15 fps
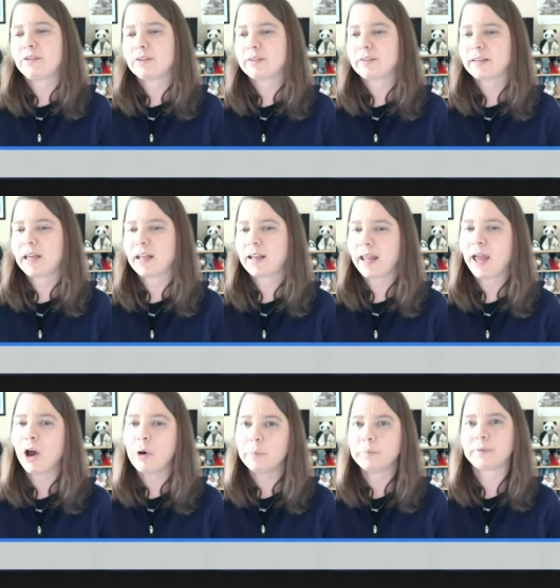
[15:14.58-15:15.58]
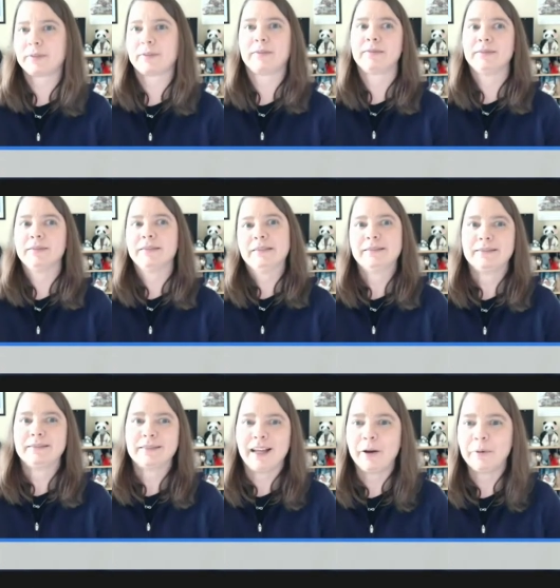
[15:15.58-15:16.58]
just kind of helps
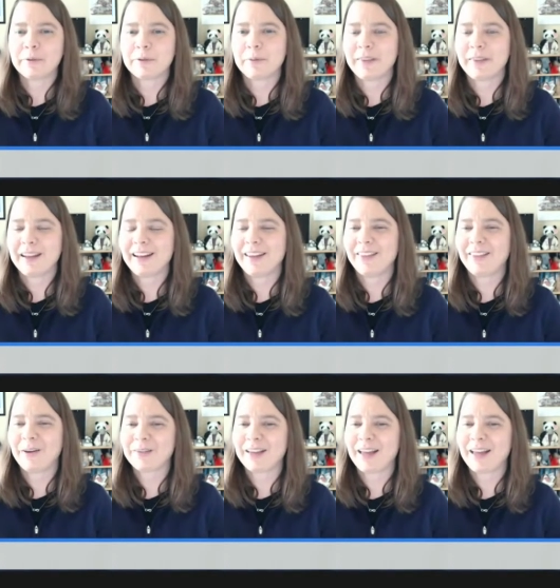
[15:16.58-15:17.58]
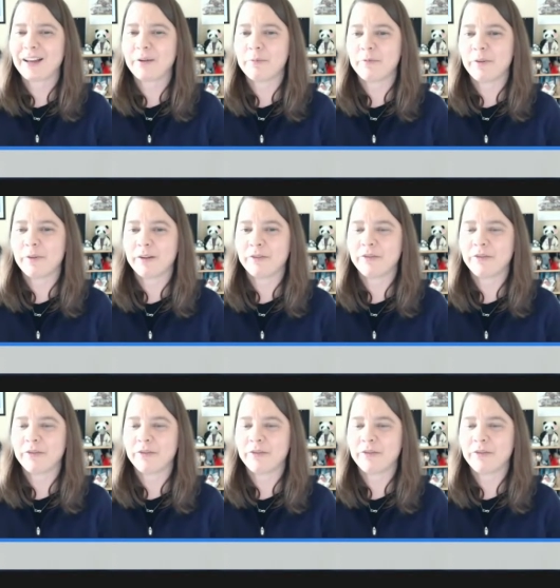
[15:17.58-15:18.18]
with any of those kind of